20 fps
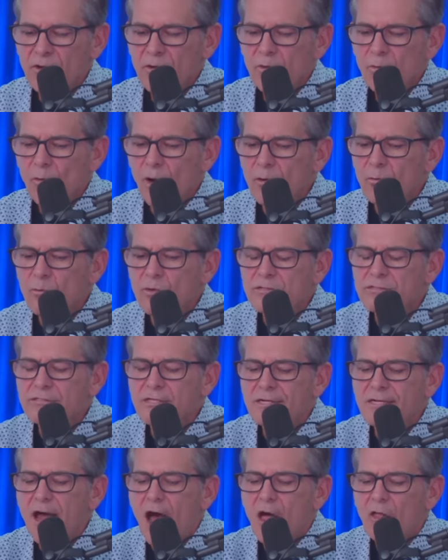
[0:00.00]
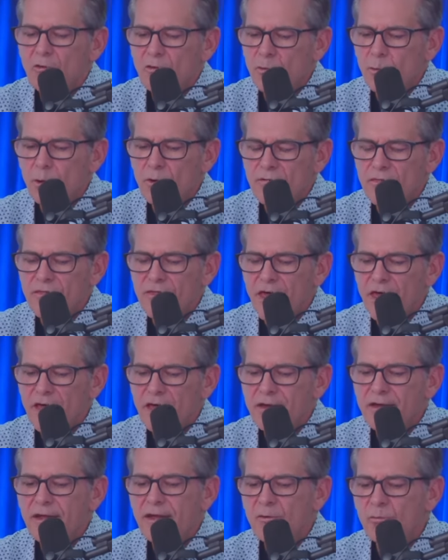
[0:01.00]
what was the dollar worth
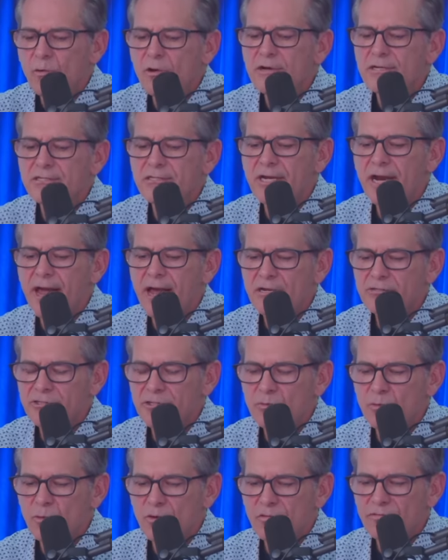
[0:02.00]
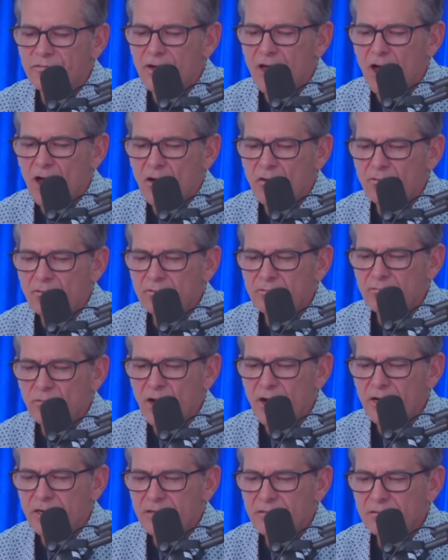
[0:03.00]
then and what is it actually worth now,
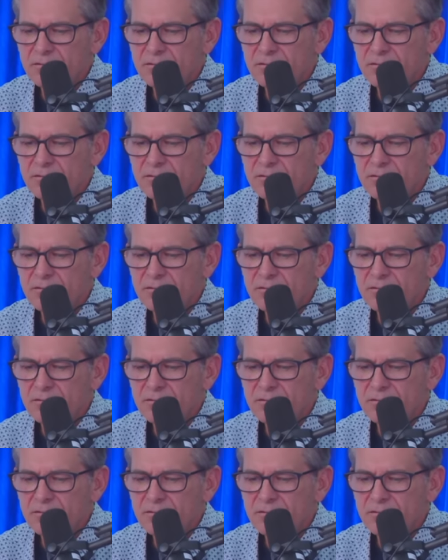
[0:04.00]
right?